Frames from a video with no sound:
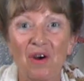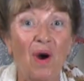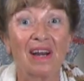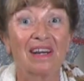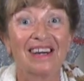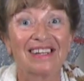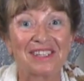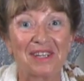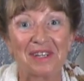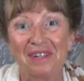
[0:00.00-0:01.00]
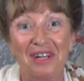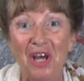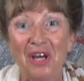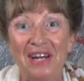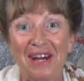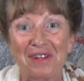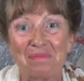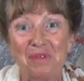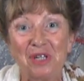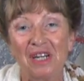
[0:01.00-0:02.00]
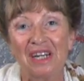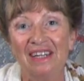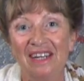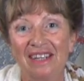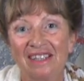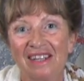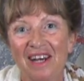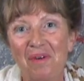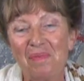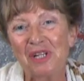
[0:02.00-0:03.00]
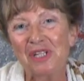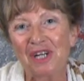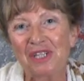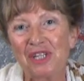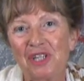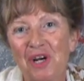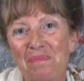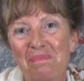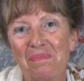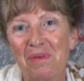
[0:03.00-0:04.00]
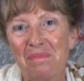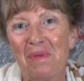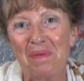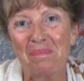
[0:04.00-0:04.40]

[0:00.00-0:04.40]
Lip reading: oh, I'd like to learn how to machine knit. When I started showing them my